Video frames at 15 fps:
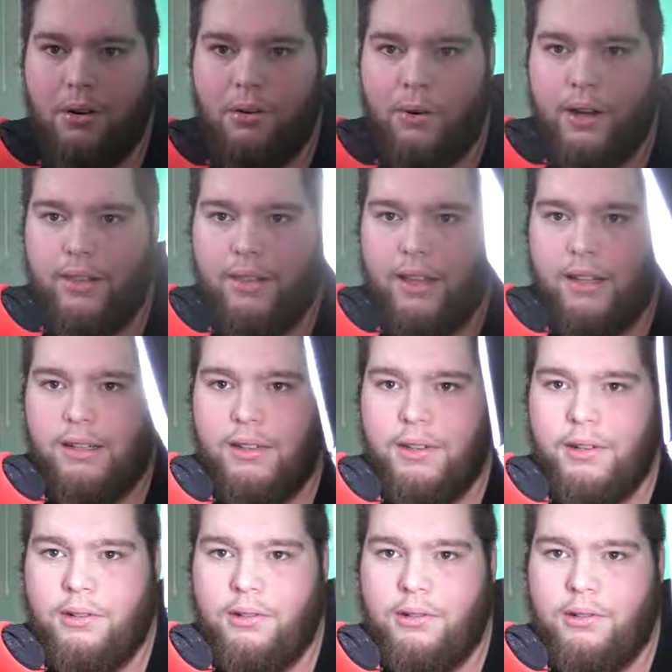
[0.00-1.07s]
with a
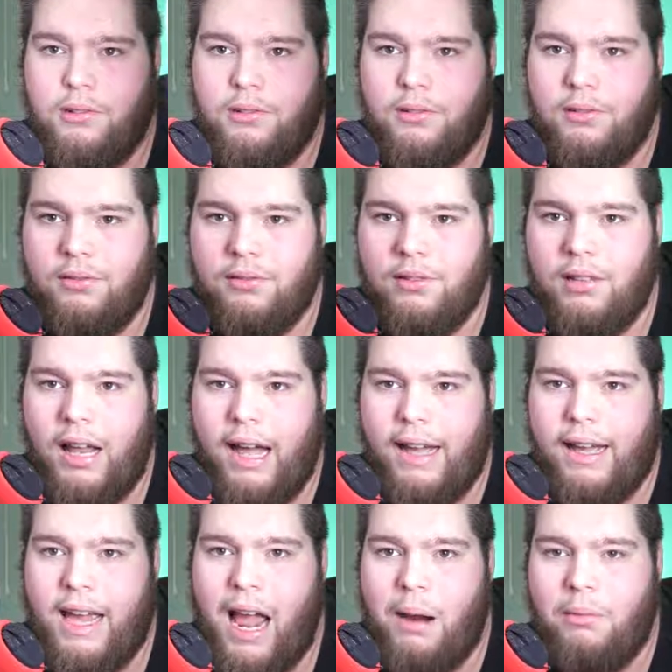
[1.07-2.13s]
little
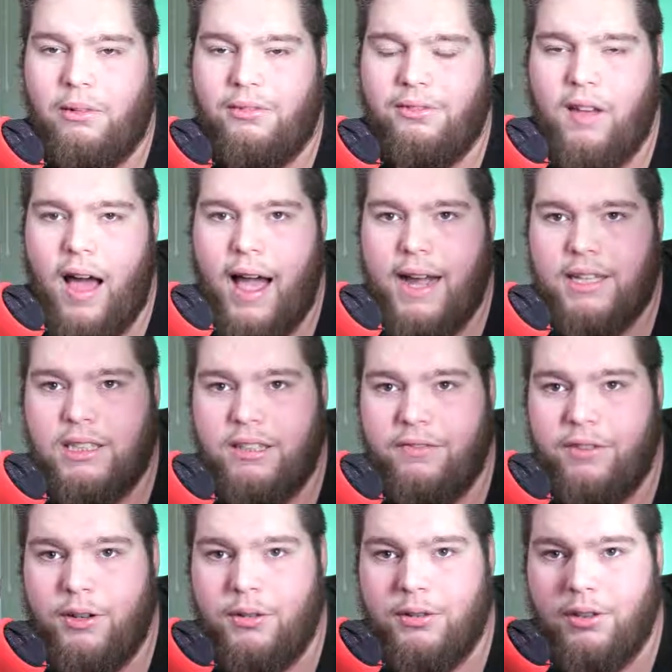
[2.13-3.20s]
like camera flash
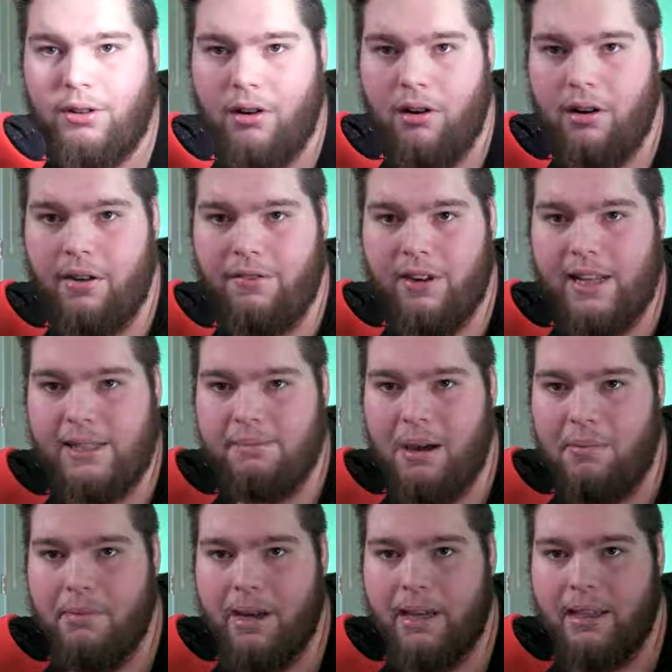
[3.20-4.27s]
diffuser on it as
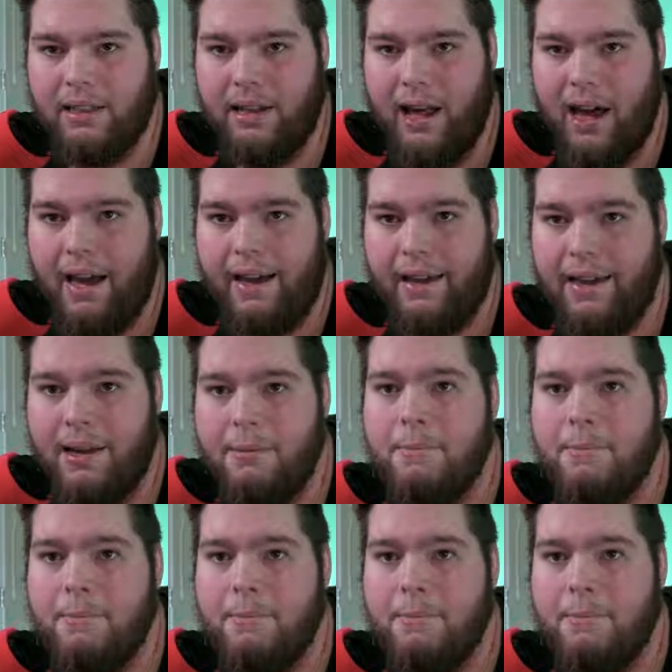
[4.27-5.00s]
my main light.